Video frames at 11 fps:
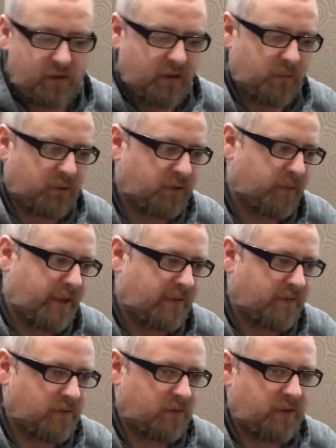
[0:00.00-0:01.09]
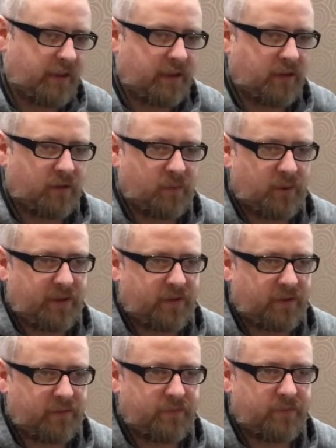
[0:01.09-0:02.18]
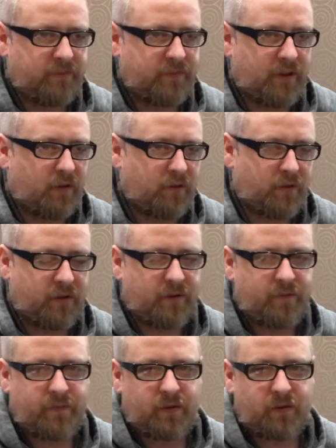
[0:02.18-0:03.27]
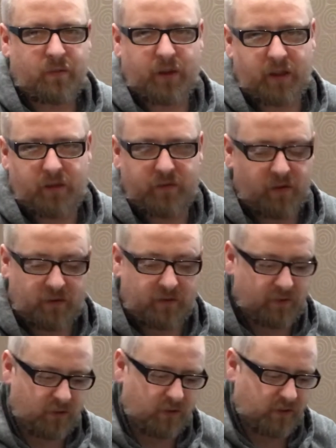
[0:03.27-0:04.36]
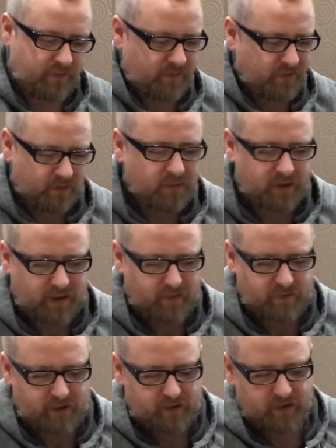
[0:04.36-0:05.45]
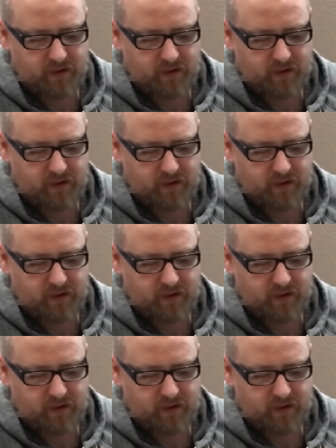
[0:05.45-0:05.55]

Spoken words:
put the manifold and the compressor under some kind of false floor or something to that effect.